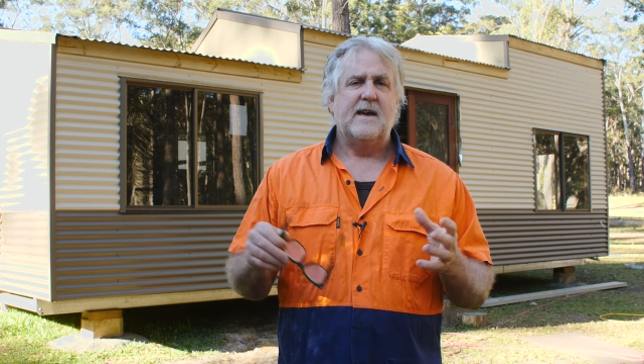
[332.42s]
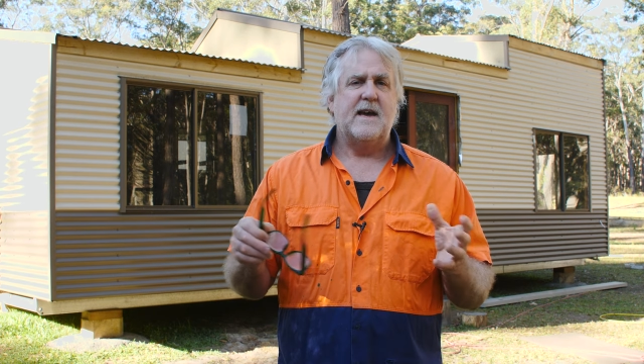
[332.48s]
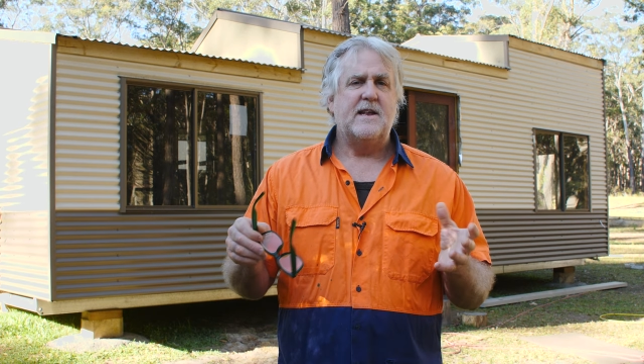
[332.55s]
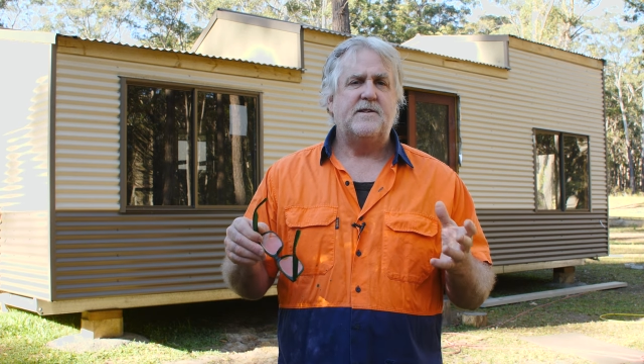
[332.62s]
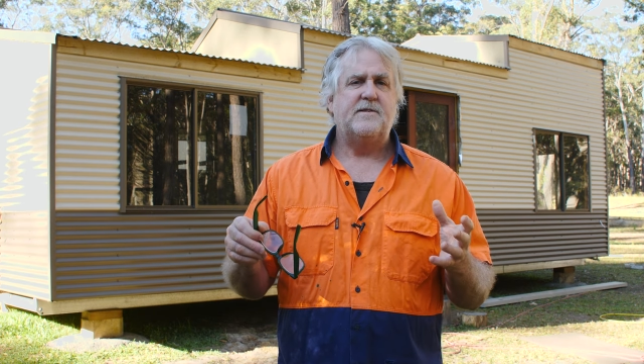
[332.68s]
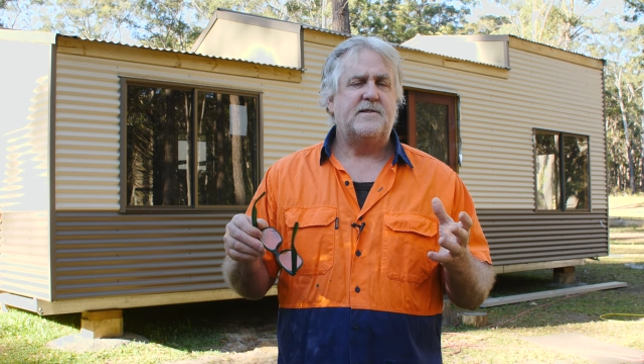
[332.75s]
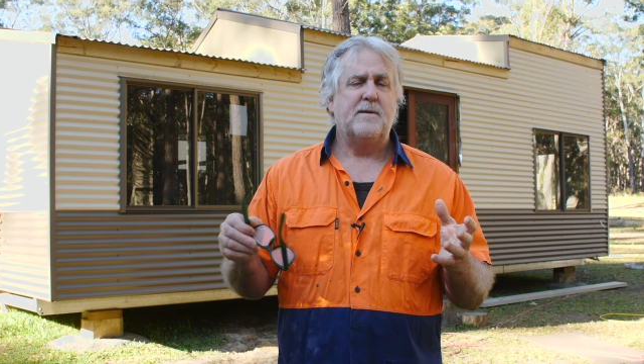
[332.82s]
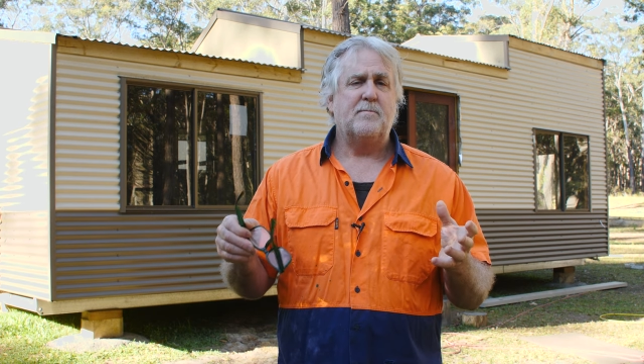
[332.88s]

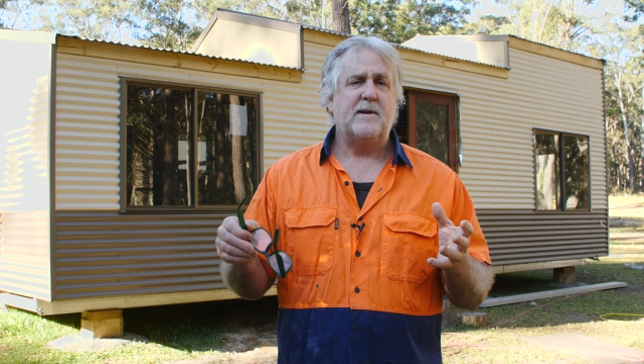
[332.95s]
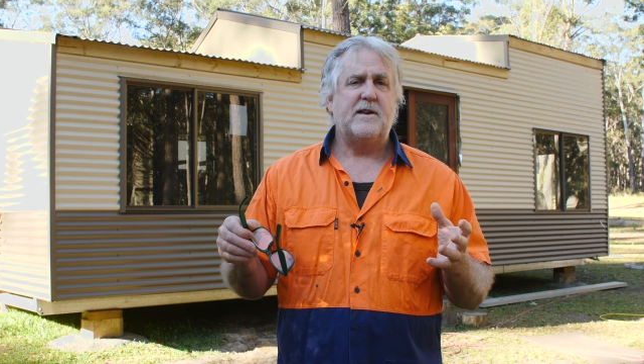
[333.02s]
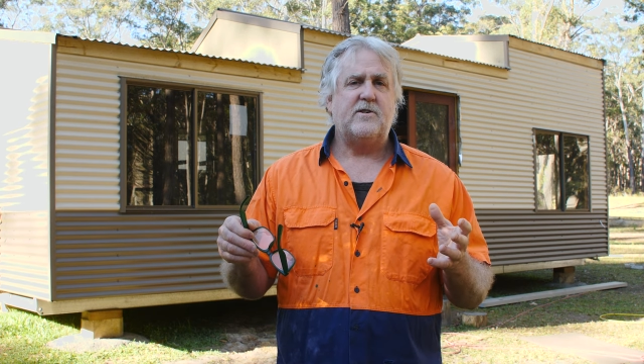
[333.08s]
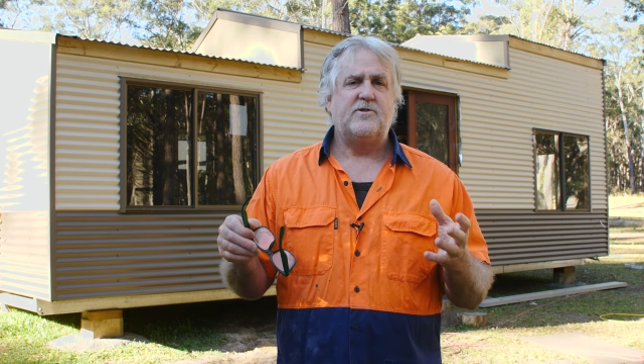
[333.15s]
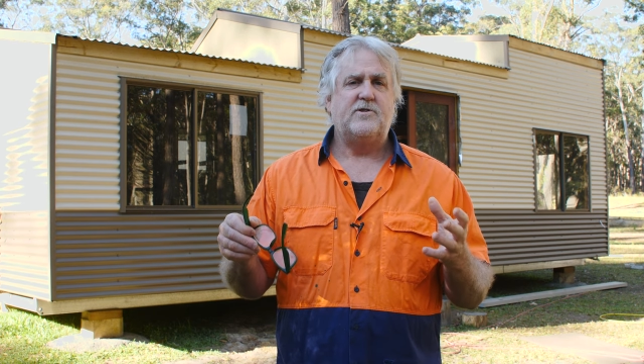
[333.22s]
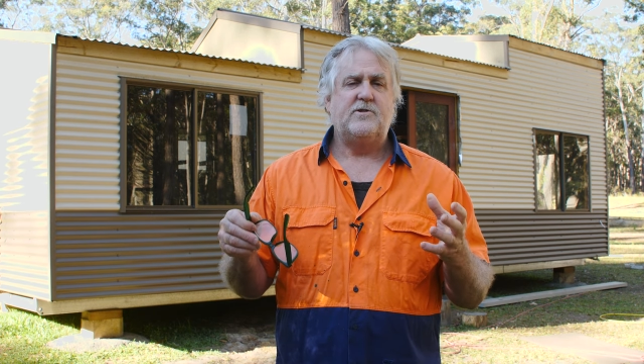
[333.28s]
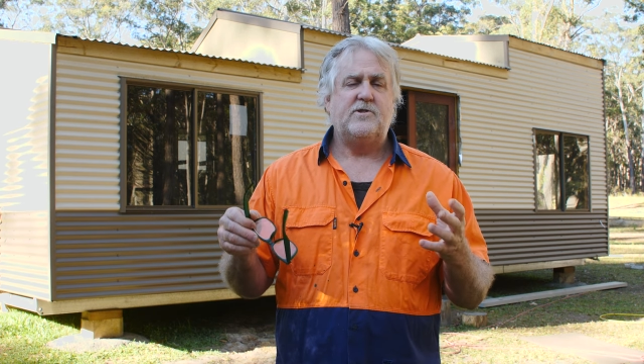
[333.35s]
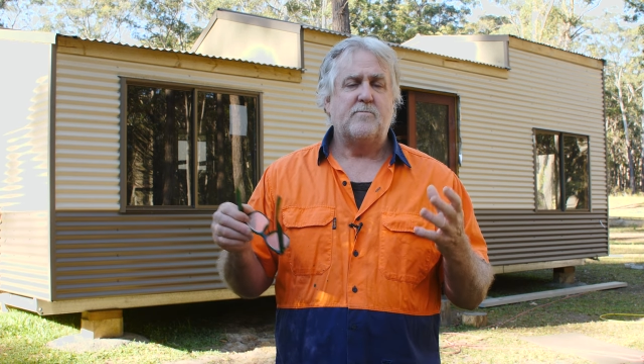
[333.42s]
And simply,
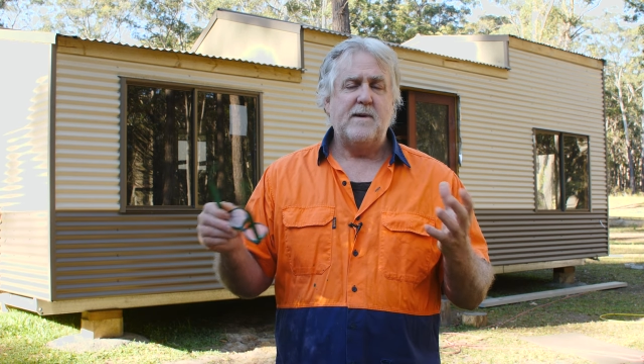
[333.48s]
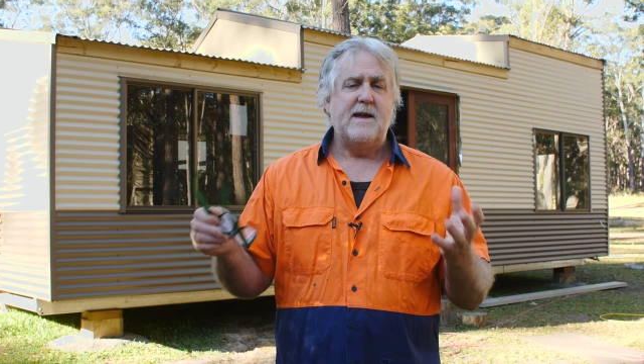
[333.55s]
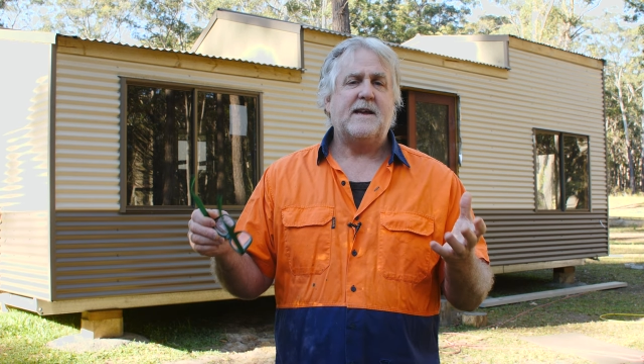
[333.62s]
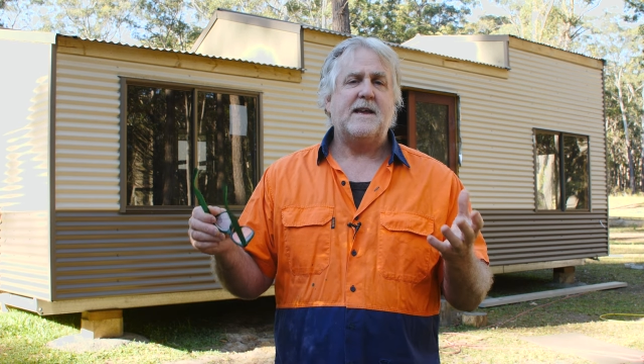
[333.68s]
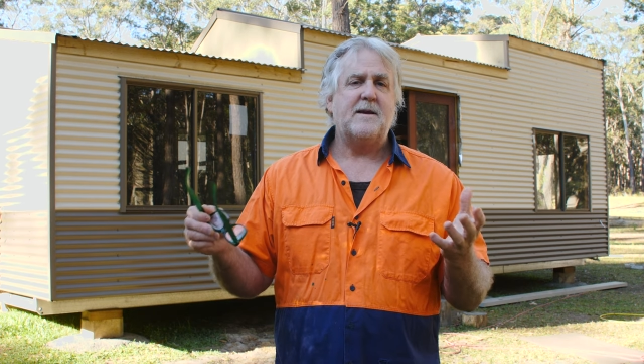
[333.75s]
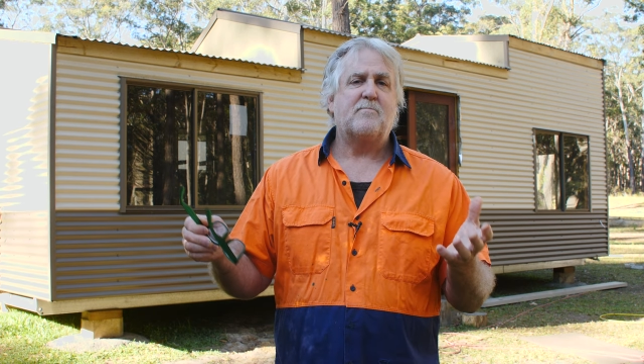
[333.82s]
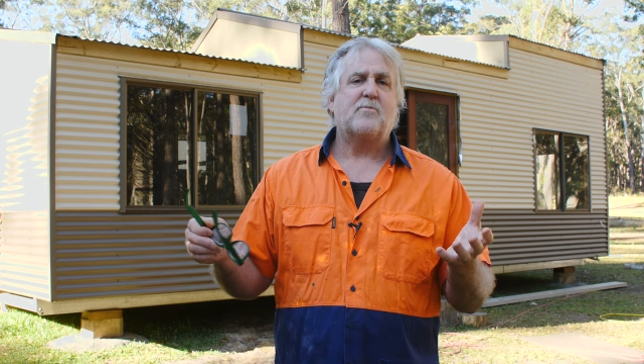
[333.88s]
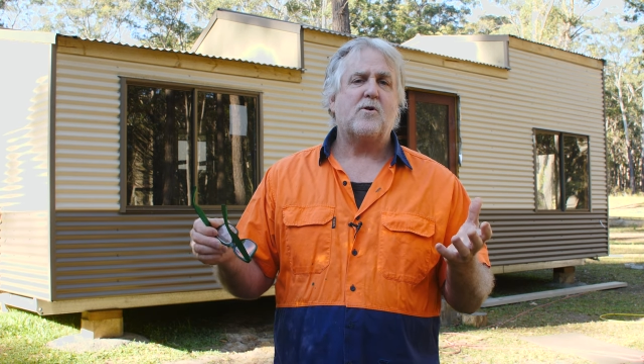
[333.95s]
you're, you're
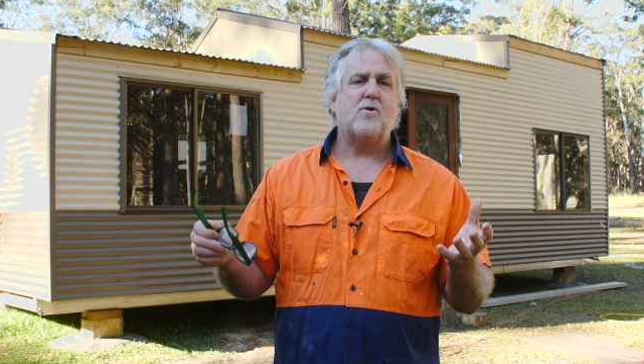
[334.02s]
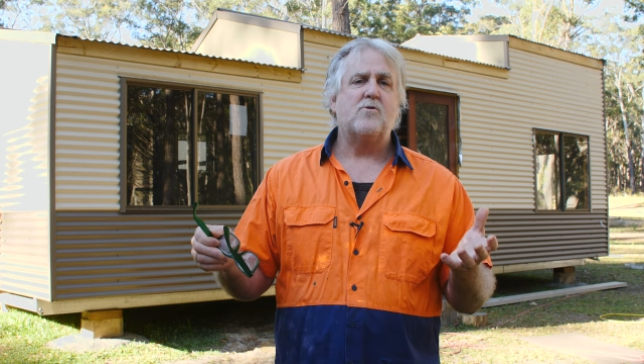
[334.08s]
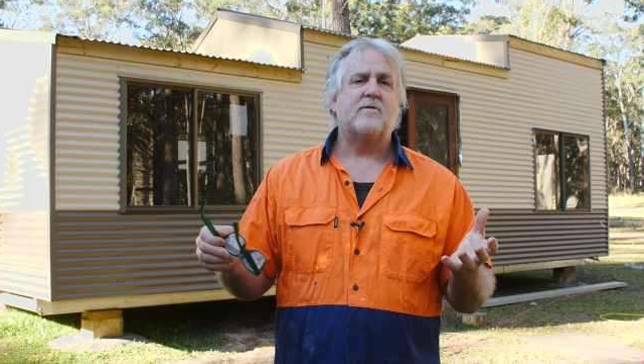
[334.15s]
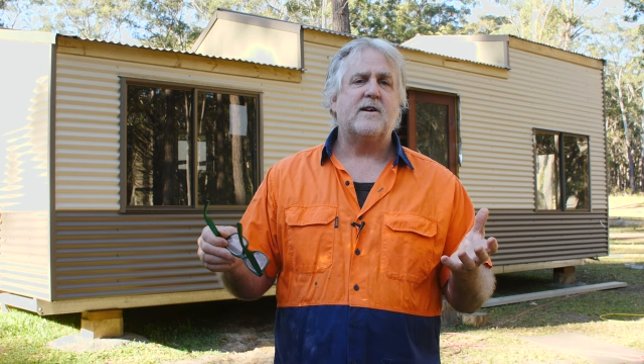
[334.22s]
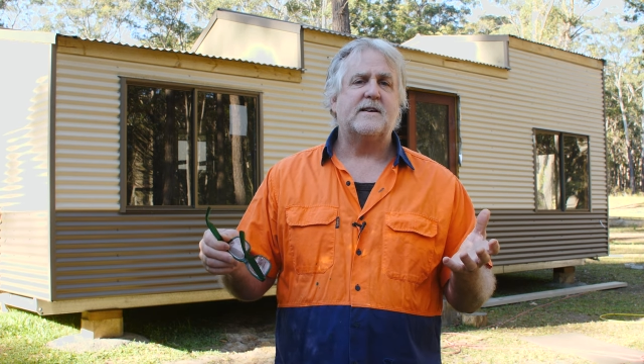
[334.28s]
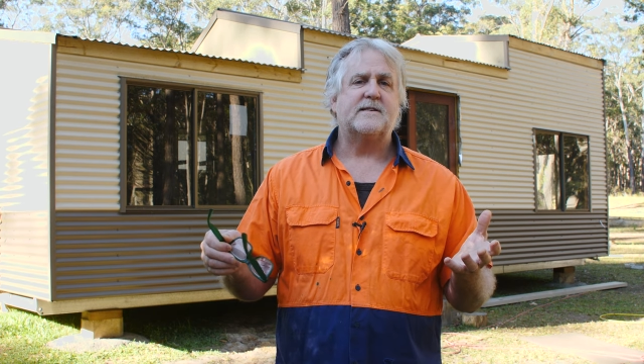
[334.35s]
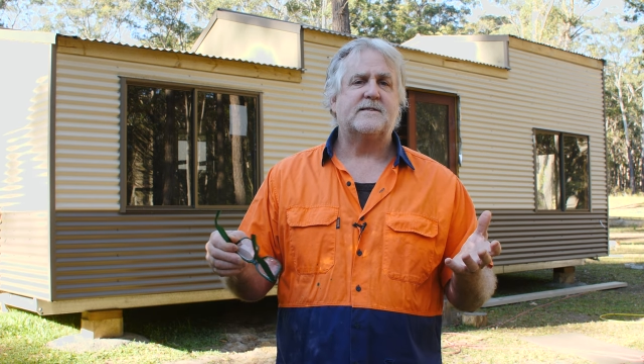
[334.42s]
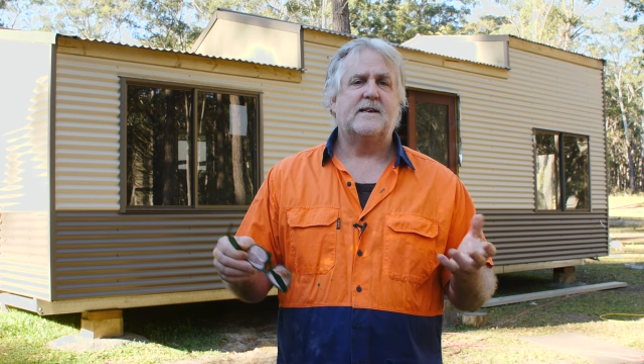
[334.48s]
making
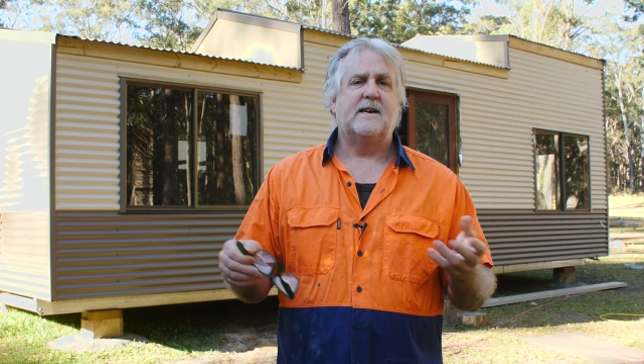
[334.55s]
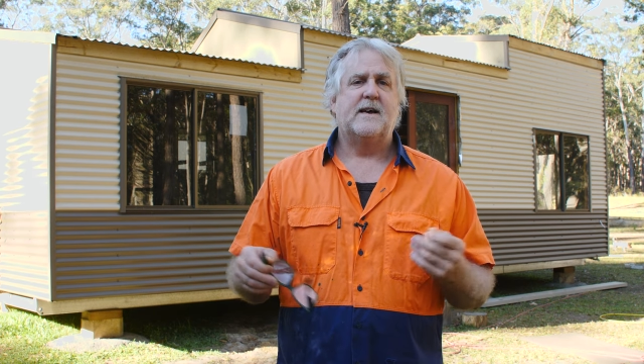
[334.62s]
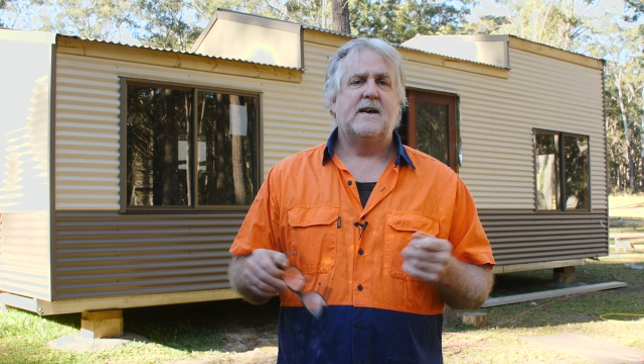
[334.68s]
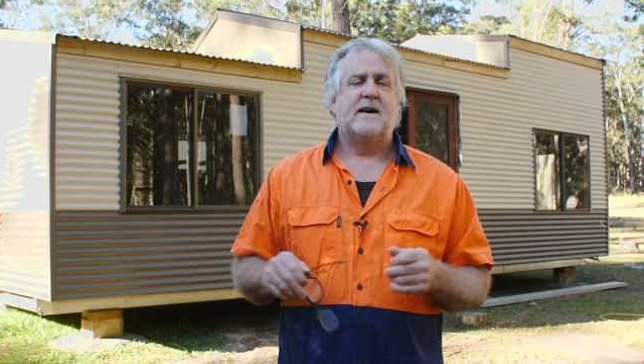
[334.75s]
progress.